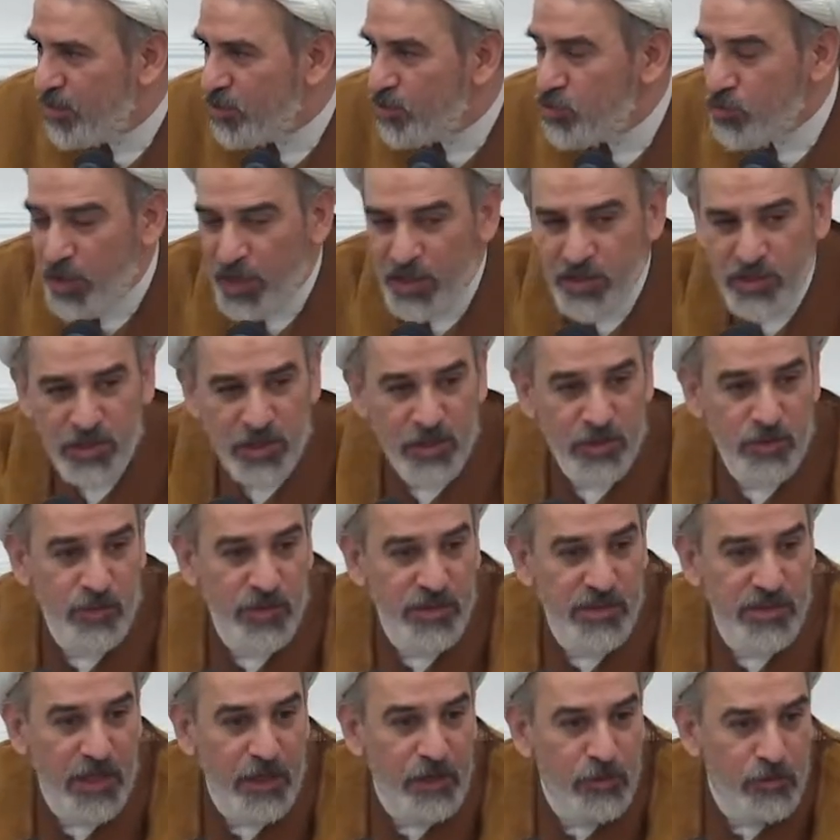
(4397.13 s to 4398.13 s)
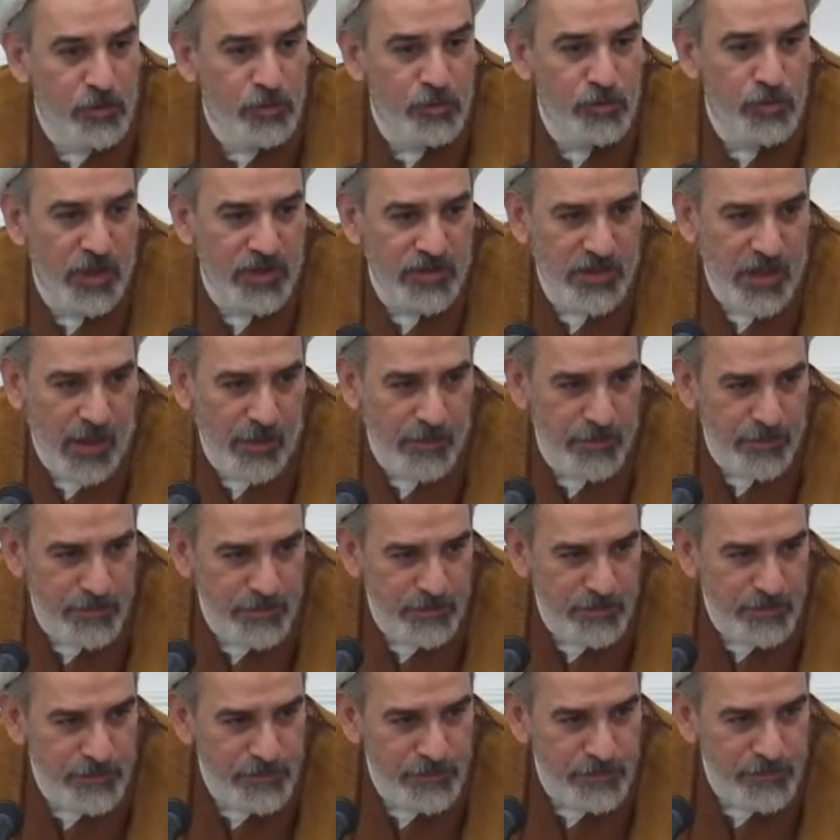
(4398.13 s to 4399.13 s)
Two angels were sent to do azab.
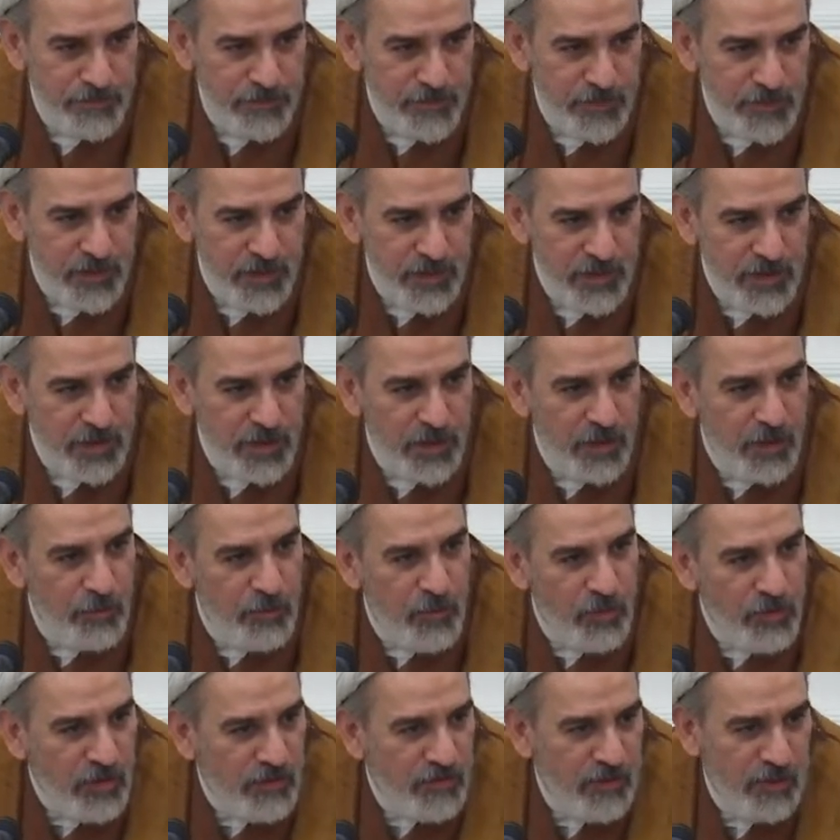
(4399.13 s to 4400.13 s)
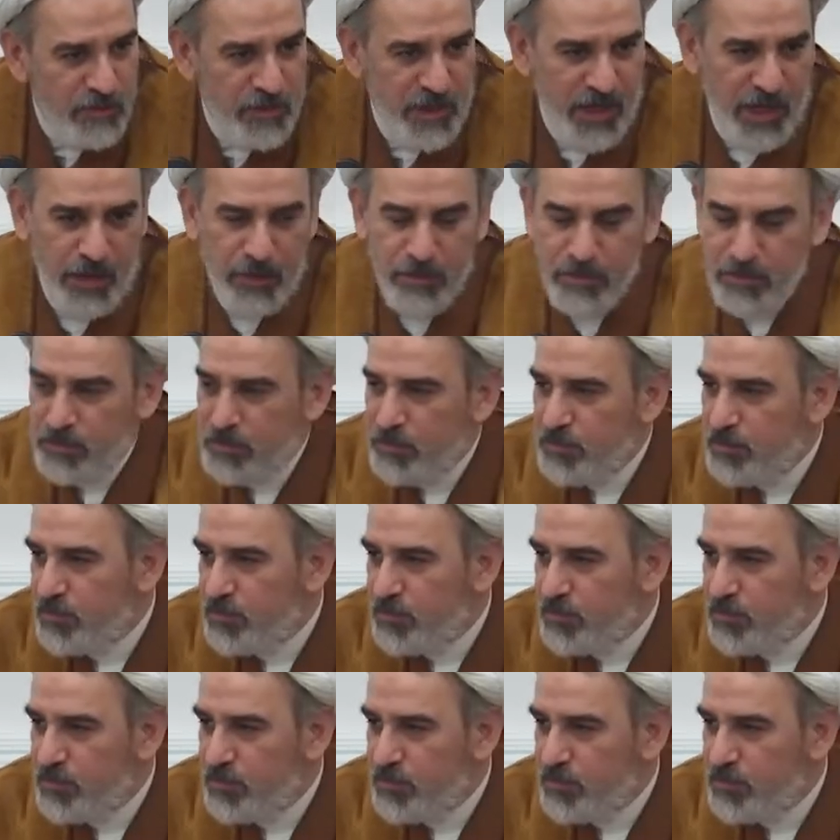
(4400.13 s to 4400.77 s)
Both of them came.